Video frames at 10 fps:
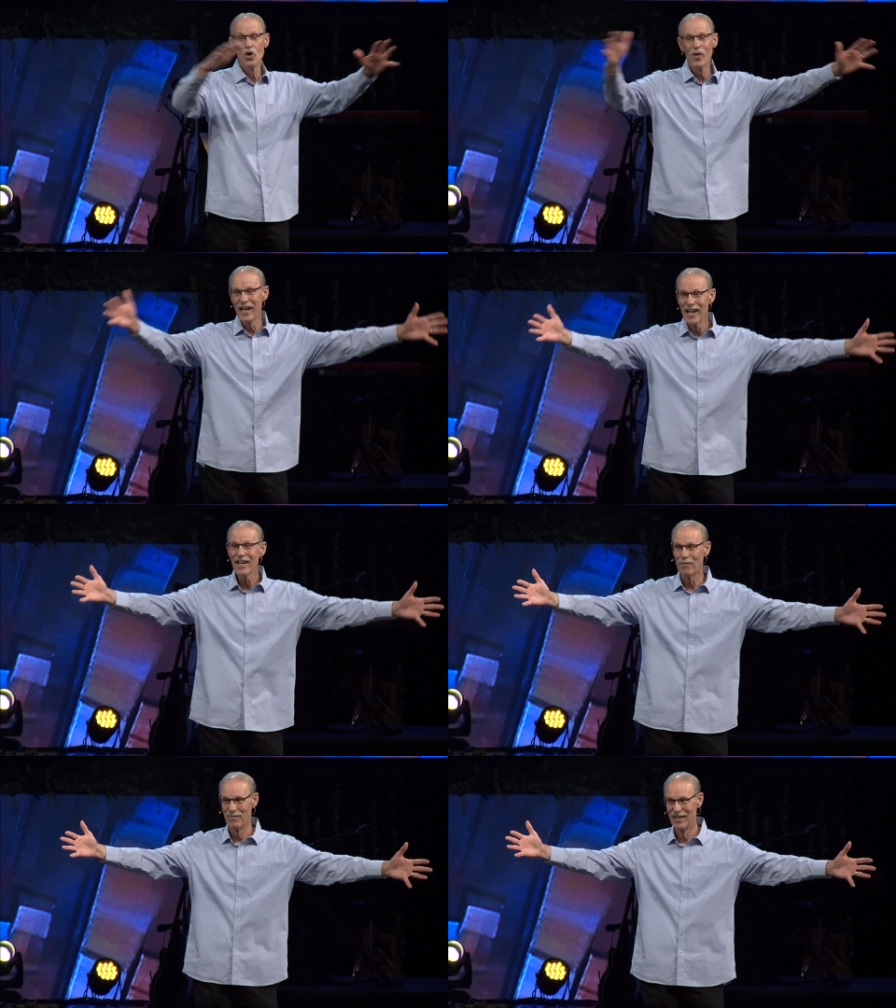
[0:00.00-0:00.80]
you and
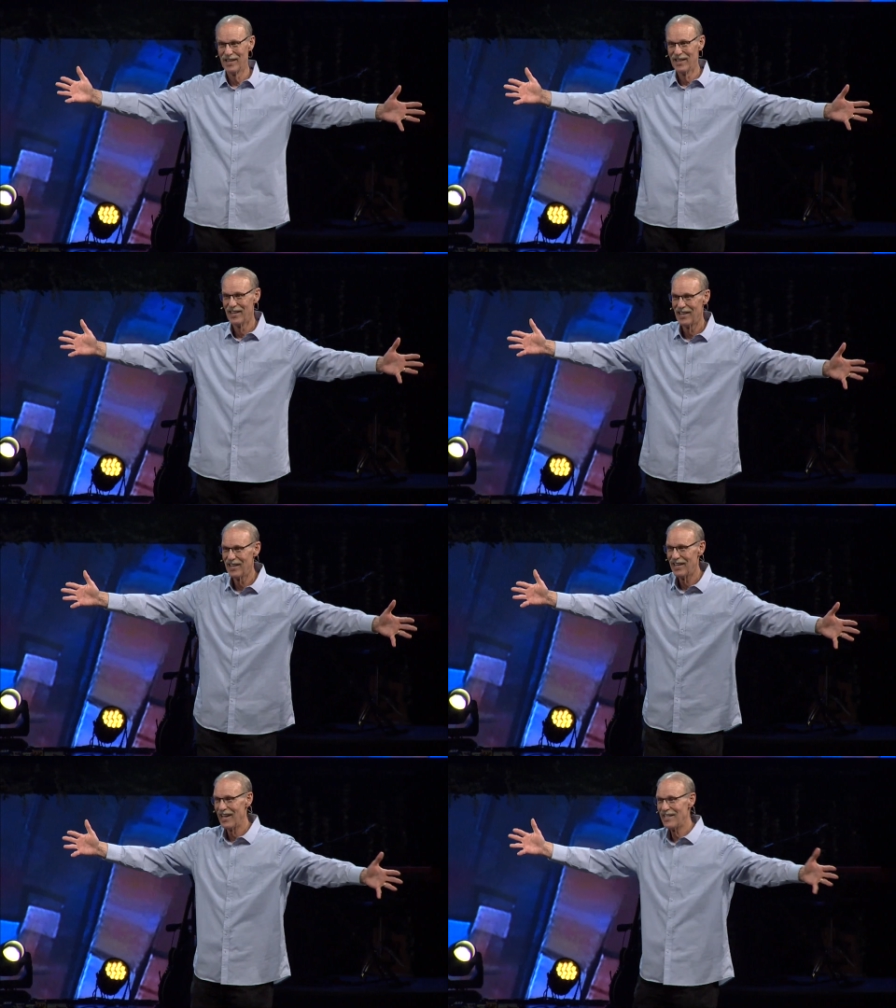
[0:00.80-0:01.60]
Him.
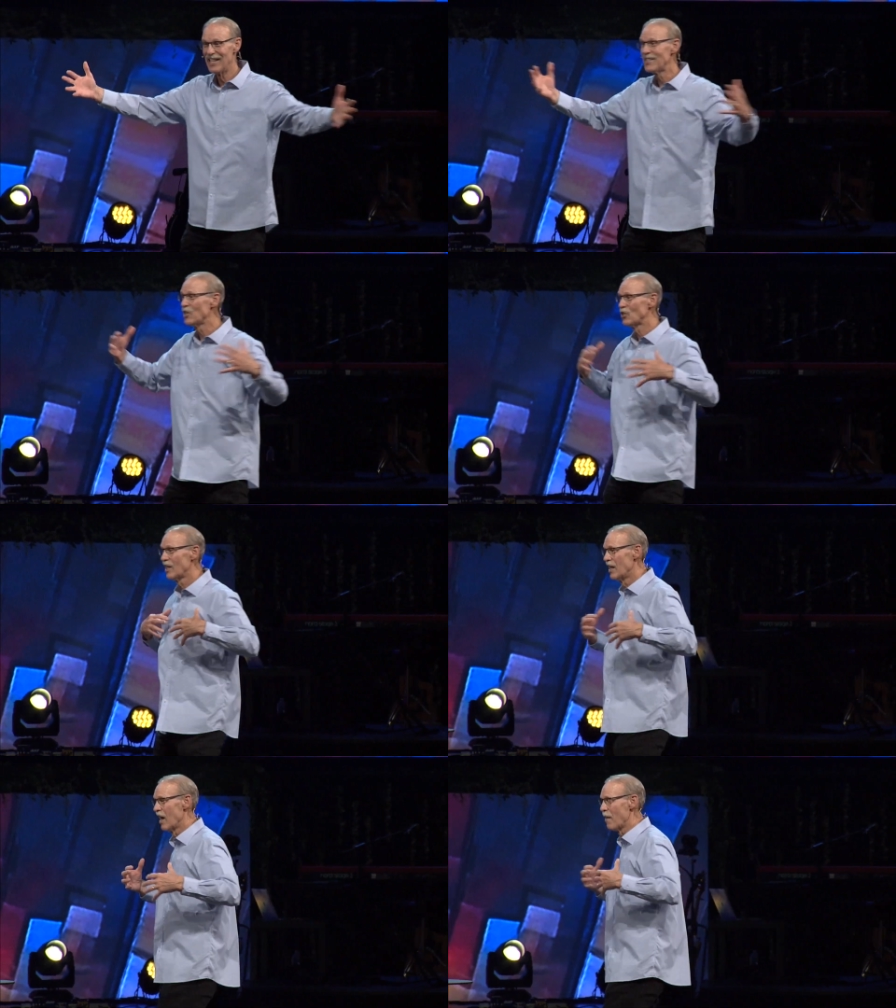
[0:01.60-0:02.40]
This is.
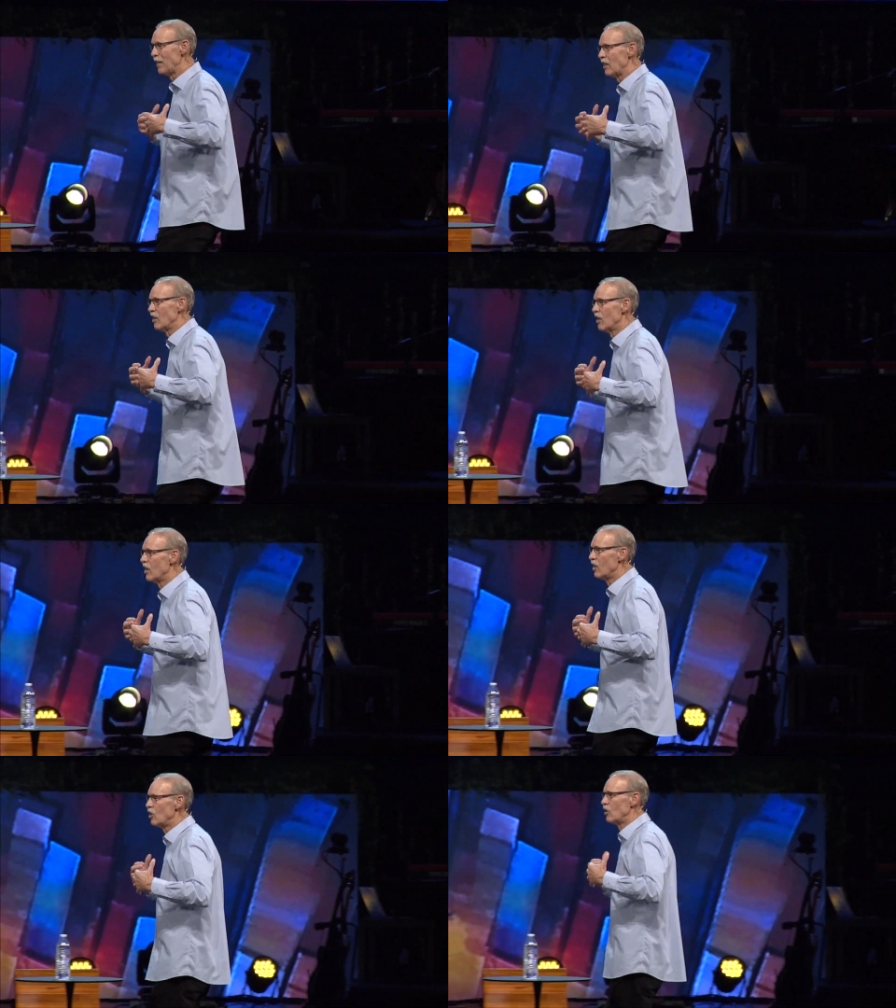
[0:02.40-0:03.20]
I mean,
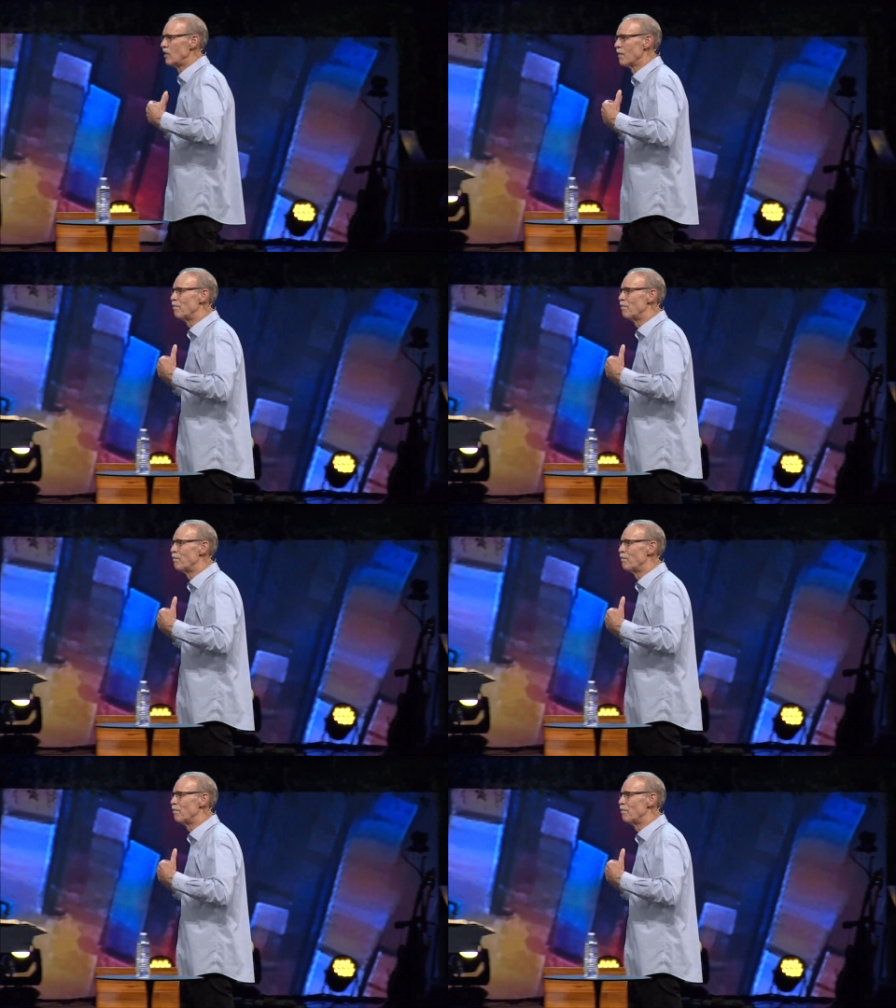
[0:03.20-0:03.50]
the